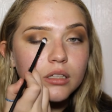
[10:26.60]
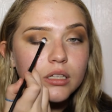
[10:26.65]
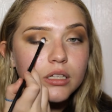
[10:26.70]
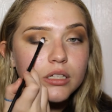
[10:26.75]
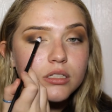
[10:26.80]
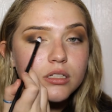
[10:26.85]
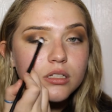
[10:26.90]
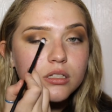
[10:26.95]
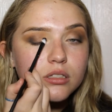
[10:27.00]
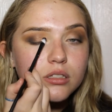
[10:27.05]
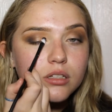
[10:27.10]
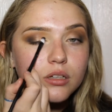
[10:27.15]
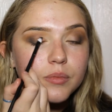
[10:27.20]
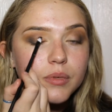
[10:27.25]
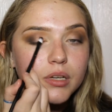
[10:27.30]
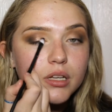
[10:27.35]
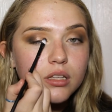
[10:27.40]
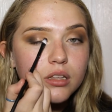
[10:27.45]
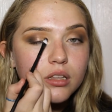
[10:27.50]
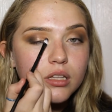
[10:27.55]
There's just so
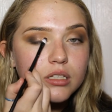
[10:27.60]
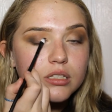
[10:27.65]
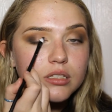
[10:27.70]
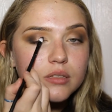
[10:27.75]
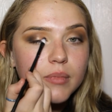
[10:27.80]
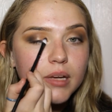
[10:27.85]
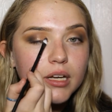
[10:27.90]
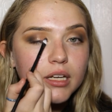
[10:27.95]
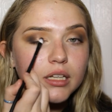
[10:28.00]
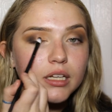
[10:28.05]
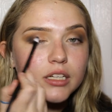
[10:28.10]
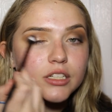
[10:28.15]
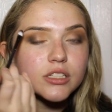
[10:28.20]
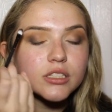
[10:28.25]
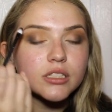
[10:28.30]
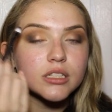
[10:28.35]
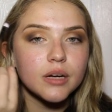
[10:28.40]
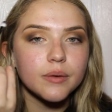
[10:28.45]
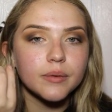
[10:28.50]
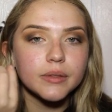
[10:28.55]
many things in my
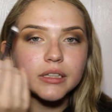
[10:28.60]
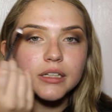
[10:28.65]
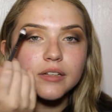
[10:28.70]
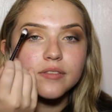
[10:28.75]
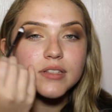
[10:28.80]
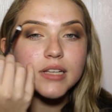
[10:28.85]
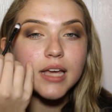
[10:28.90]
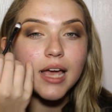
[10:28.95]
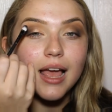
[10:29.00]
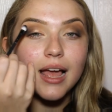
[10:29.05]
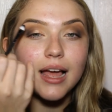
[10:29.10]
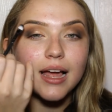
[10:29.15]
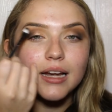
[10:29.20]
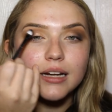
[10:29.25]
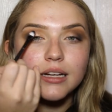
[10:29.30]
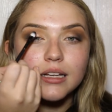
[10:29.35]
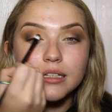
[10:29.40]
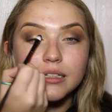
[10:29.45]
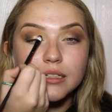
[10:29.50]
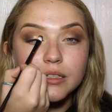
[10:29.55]
collection that I would love to
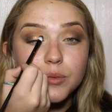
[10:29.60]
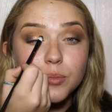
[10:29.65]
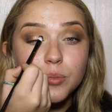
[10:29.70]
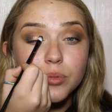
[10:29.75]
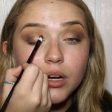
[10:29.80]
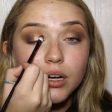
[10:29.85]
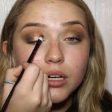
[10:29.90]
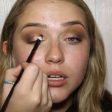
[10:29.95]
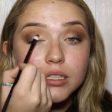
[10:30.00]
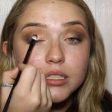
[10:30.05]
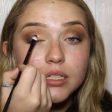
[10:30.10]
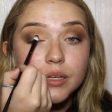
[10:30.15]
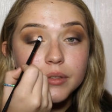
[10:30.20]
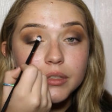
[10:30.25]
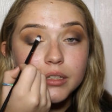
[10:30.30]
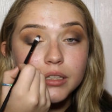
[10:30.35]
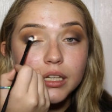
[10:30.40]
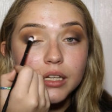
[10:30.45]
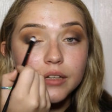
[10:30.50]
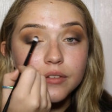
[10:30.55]
add and new products I
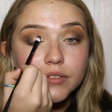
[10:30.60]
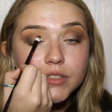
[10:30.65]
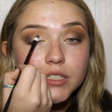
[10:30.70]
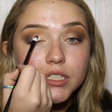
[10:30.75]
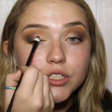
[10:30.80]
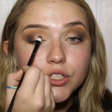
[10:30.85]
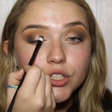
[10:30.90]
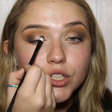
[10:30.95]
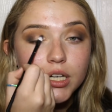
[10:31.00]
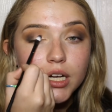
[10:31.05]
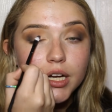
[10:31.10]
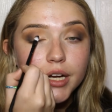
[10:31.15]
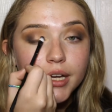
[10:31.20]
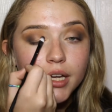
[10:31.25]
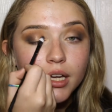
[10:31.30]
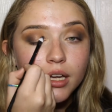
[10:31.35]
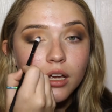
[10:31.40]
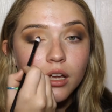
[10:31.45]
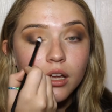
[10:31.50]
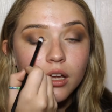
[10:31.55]
would love to
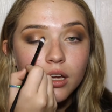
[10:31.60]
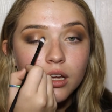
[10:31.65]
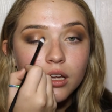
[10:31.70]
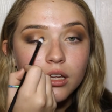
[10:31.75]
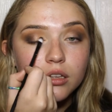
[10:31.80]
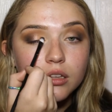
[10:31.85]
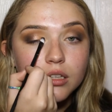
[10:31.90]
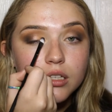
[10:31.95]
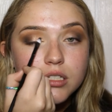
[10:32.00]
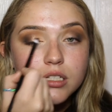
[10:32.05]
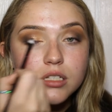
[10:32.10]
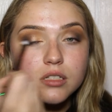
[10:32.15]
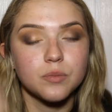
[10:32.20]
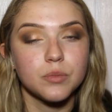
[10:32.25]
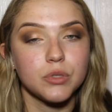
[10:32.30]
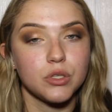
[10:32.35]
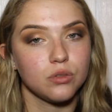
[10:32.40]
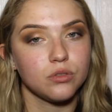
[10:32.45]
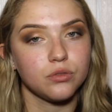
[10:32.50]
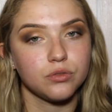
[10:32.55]
try. This is
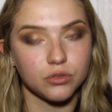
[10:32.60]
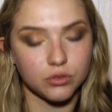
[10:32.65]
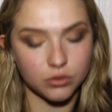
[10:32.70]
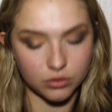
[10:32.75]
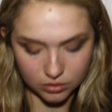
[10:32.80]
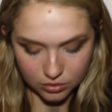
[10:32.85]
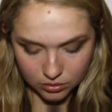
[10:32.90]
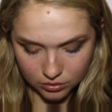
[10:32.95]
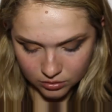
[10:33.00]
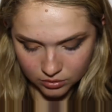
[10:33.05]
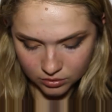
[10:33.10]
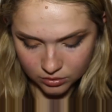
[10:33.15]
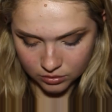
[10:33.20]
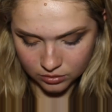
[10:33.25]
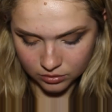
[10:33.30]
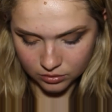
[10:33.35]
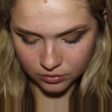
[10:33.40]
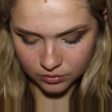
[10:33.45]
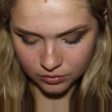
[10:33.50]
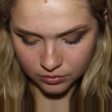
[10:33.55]
beautiful.
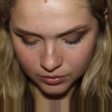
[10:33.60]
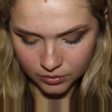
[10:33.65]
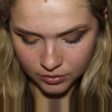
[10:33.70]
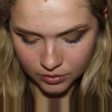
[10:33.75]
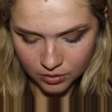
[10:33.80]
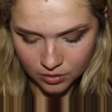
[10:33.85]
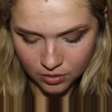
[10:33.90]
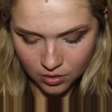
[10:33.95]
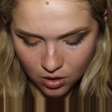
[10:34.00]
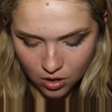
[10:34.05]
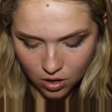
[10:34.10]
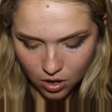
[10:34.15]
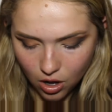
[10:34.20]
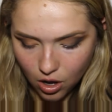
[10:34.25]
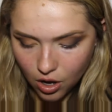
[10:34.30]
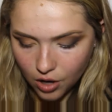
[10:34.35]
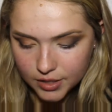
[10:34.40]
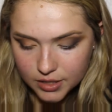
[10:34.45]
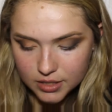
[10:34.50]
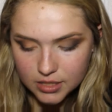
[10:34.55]

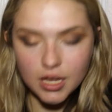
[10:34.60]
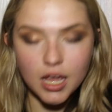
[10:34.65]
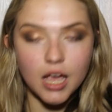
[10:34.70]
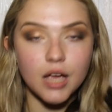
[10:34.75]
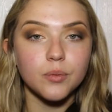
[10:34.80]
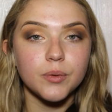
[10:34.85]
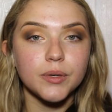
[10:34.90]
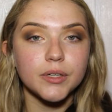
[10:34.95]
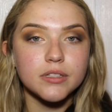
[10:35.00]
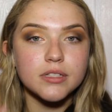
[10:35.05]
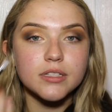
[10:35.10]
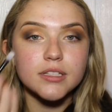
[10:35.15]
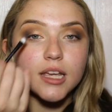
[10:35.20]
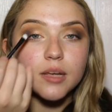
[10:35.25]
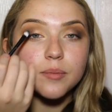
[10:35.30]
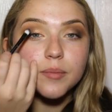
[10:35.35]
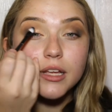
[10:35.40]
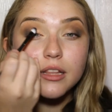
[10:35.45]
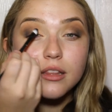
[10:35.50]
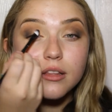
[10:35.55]
Honestly, I will
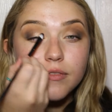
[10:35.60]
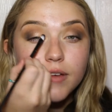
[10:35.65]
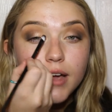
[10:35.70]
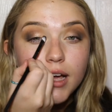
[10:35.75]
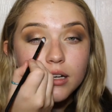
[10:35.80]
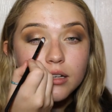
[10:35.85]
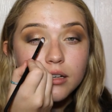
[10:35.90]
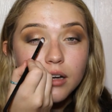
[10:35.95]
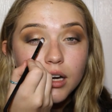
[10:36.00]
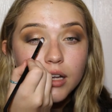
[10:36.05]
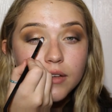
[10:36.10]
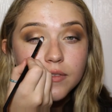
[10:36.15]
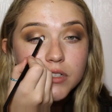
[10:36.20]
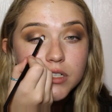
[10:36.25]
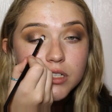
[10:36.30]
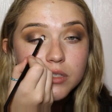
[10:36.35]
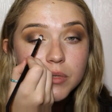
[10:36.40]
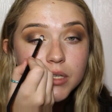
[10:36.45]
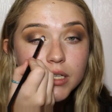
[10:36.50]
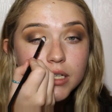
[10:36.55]
stand by the fact, not even
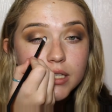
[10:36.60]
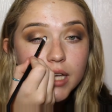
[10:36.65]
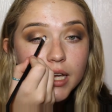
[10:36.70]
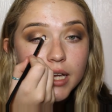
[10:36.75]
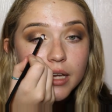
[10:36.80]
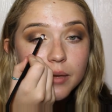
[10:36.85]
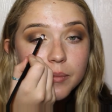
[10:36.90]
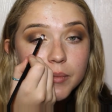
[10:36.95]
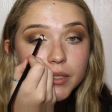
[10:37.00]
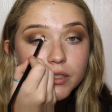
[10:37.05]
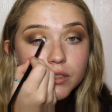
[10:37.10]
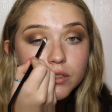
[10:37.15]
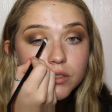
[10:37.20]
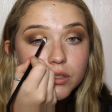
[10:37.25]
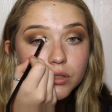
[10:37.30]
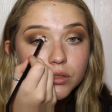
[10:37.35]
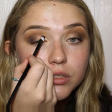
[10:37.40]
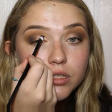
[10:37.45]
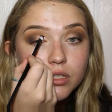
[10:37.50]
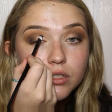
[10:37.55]
just because I am a
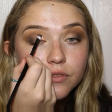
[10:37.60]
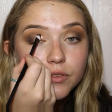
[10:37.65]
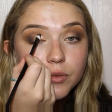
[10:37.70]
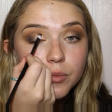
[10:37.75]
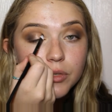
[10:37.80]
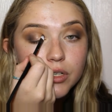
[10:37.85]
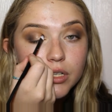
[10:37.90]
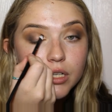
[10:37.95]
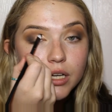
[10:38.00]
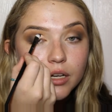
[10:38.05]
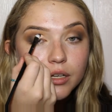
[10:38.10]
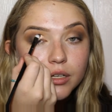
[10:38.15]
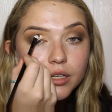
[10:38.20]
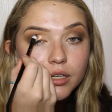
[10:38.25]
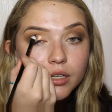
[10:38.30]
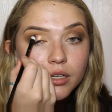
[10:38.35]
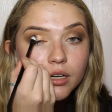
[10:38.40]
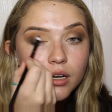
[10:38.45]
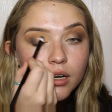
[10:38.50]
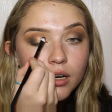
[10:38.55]
consultant for Beauty
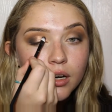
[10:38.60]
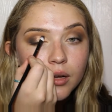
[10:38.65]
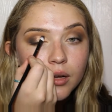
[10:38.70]
Counter.